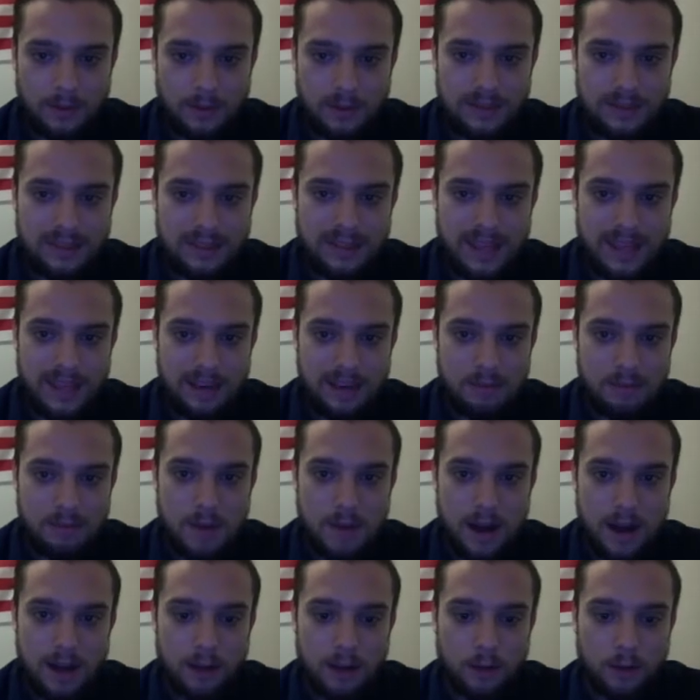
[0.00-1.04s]

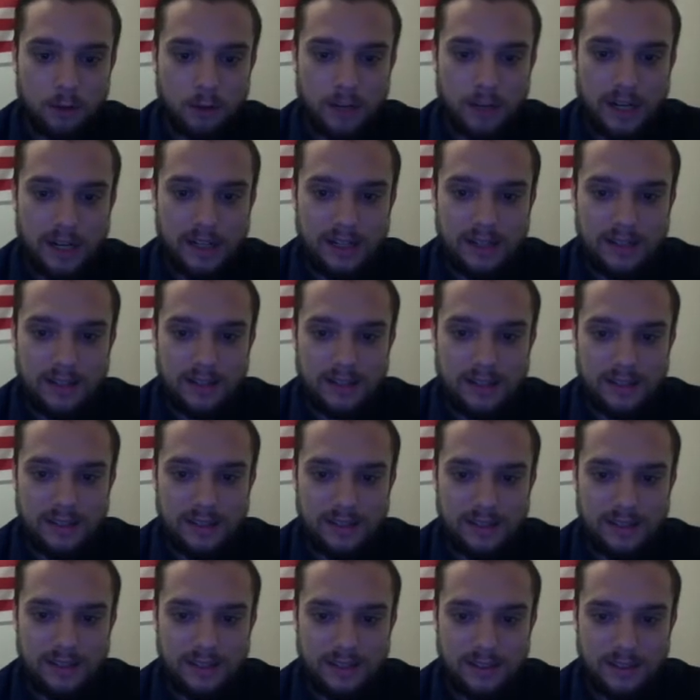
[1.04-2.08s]
10-mile
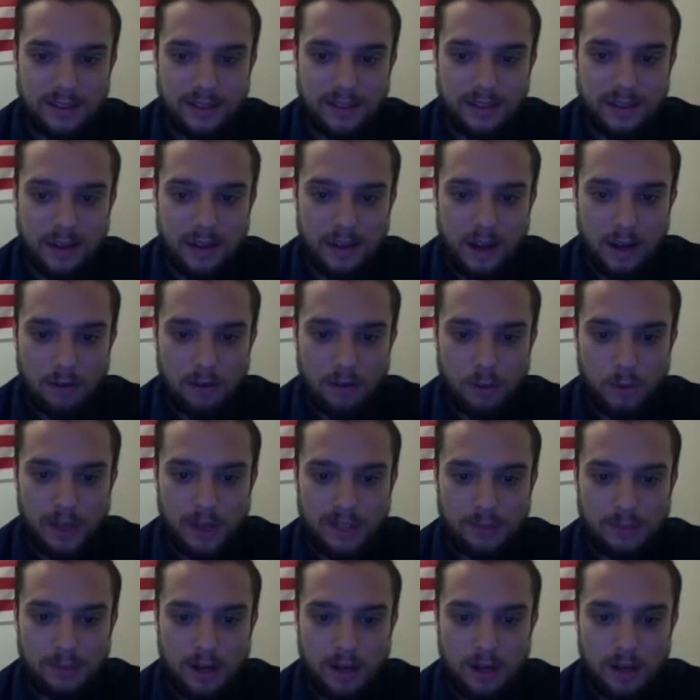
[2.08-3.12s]
radius of
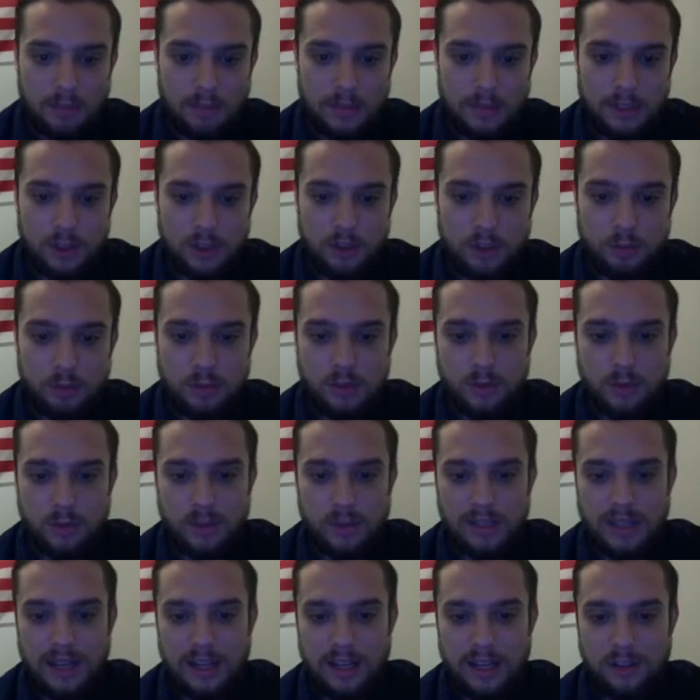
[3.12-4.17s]
West Palm Beach between
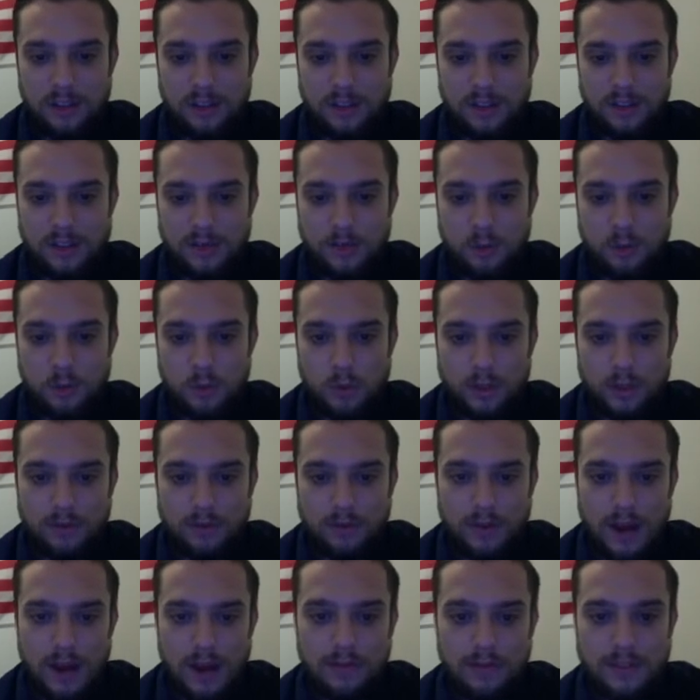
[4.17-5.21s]
ages of
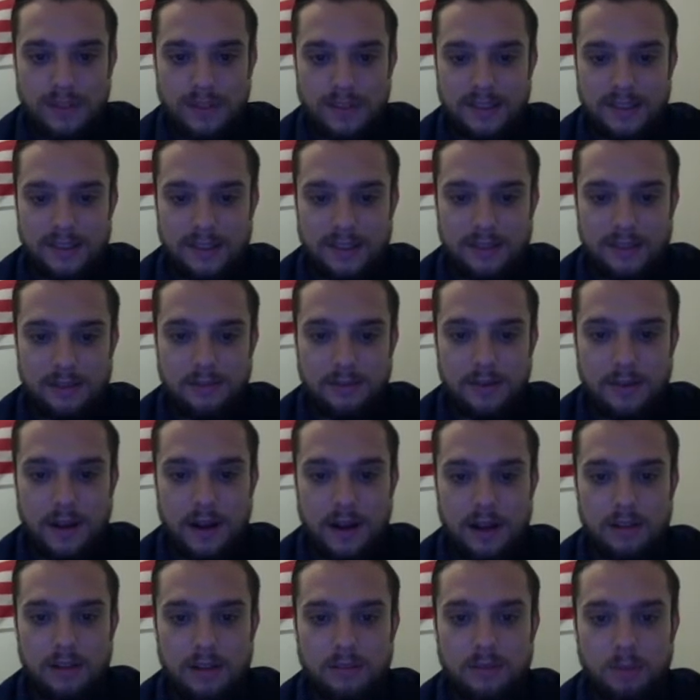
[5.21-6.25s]
25 and
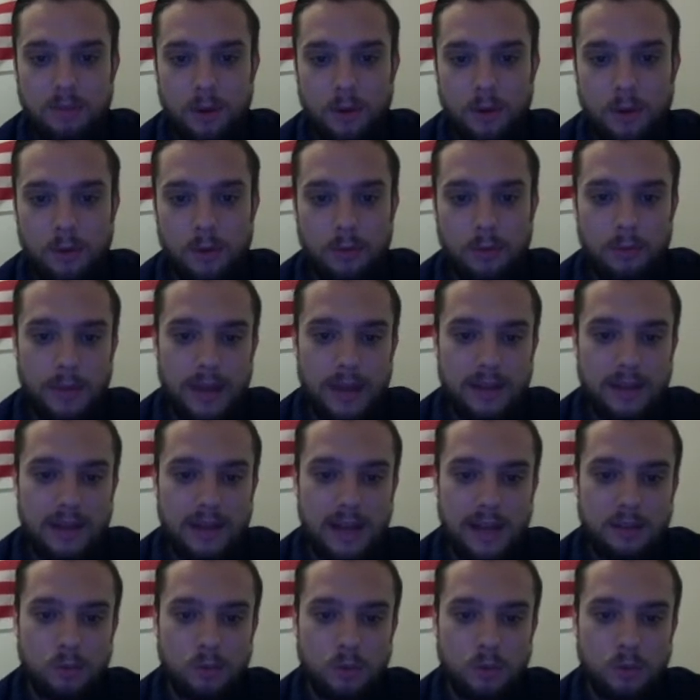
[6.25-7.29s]
65, both men
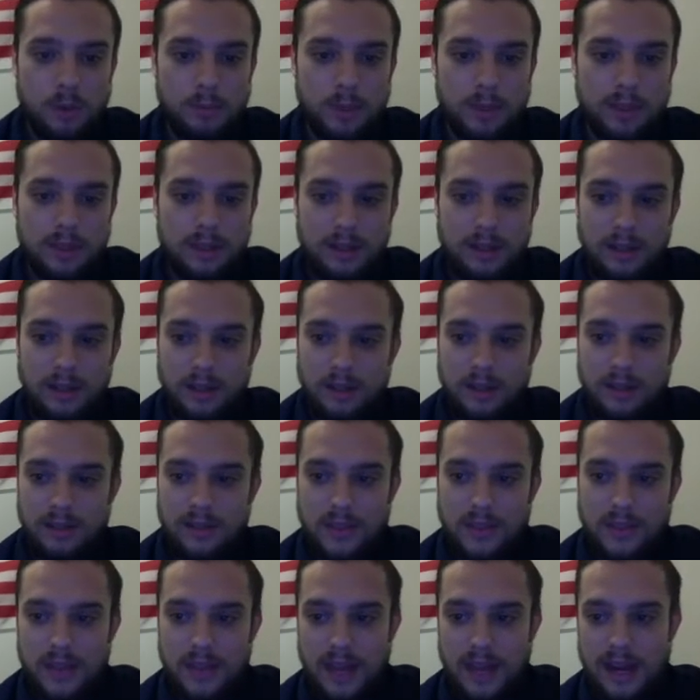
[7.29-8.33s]
and women
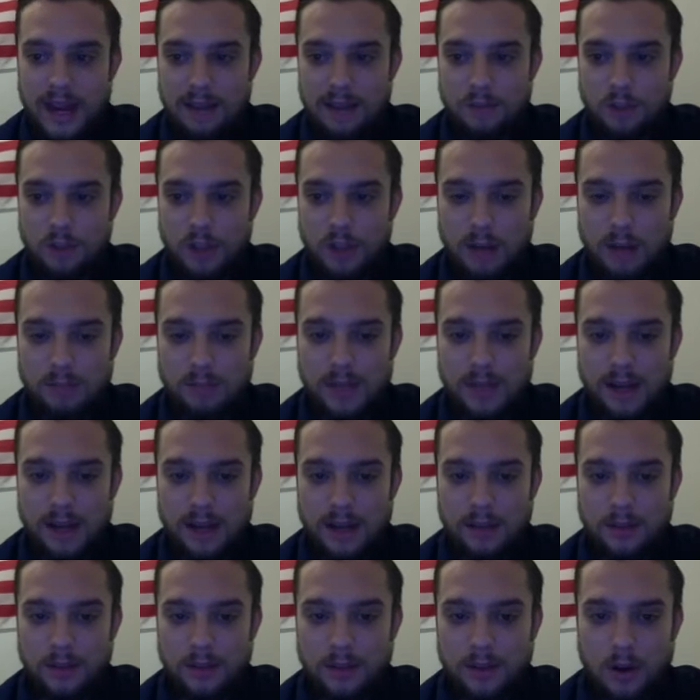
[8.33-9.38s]
that have job
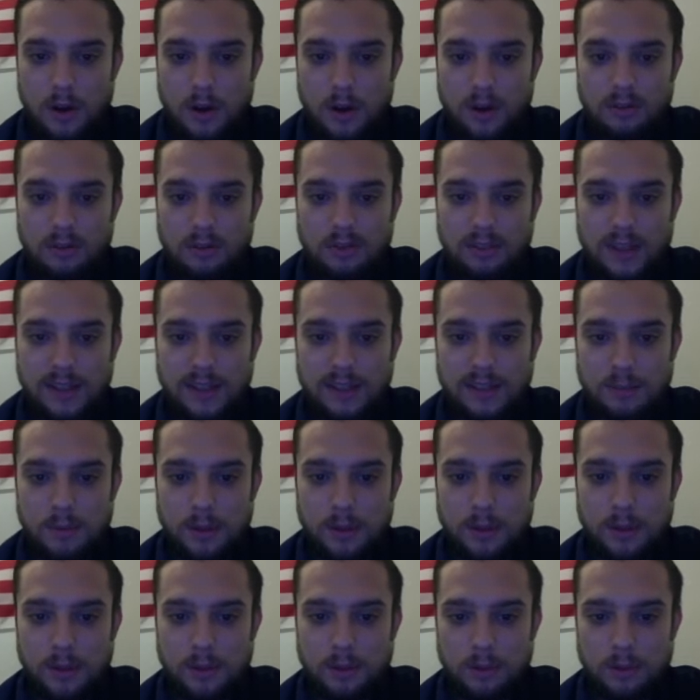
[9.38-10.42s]
titles on Facebook
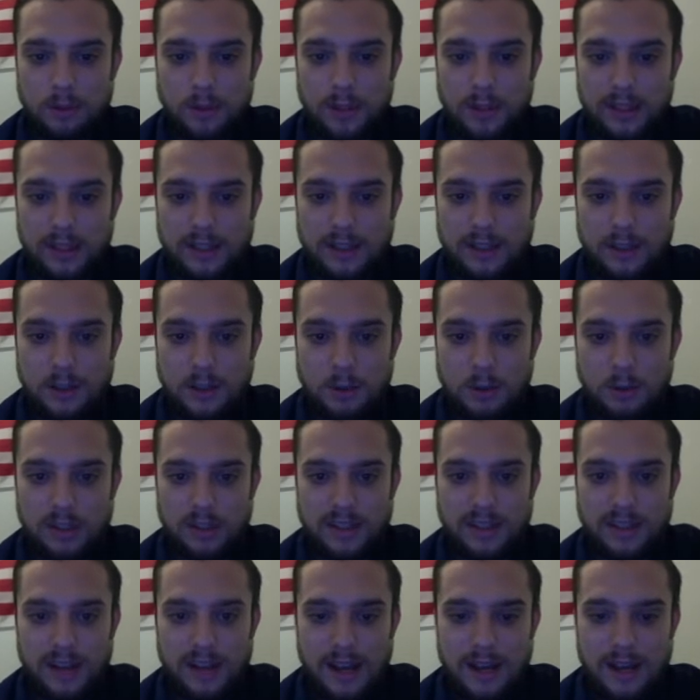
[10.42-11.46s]
related to the ones
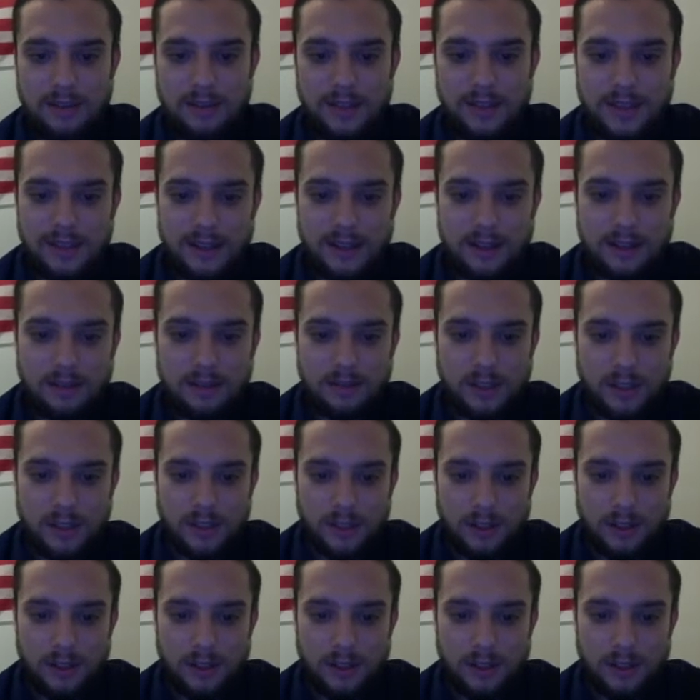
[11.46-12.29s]
that I have inside of here,